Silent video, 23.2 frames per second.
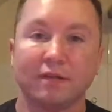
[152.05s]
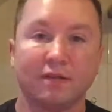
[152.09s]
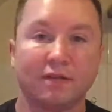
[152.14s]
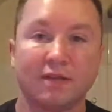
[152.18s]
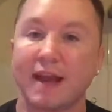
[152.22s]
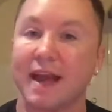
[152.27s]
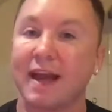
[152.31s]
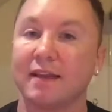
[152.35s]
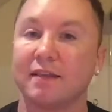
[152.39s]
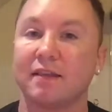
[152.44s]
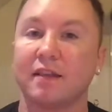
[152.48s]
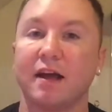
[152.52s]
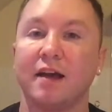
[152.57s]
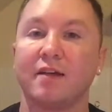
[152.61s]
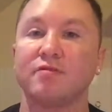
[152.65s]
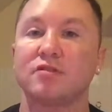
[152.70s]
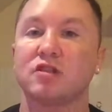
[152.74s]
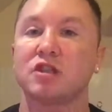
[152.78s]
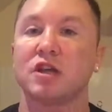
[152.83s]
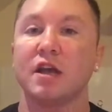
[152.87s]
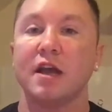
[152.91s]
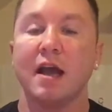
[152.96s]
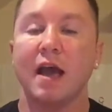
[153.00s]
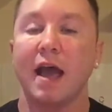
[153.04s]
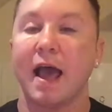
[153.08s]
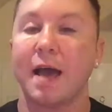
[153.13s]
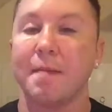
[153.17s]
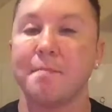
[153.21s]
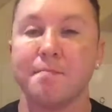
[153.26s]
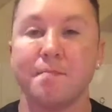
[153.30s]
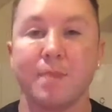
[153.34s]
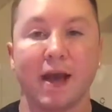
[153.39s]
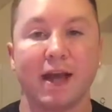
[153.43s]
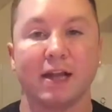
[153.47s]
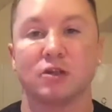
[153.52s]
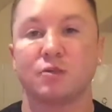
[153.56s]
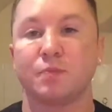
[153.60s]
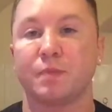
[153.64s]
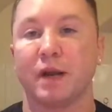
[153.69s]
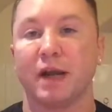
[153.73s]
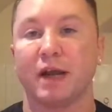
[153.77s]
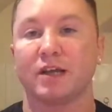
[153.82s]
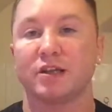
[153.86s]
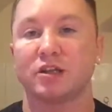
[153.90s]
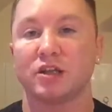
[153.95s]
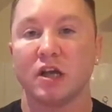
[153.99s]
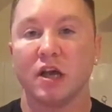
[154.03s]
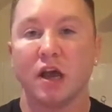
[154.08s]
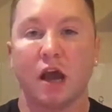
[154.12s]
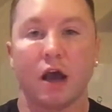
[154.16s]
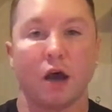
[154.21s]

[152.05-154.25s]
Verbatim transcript: deadlifts, and bench press,